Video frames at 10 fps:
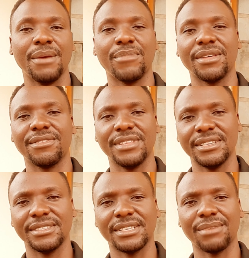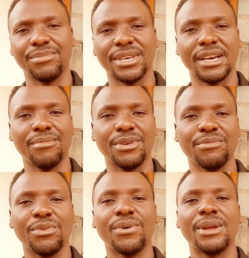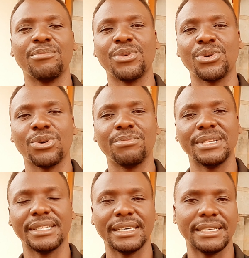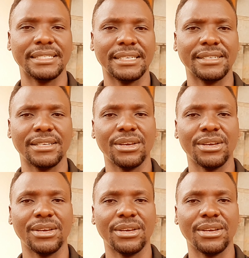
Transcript: but things are becoming more and more complicated.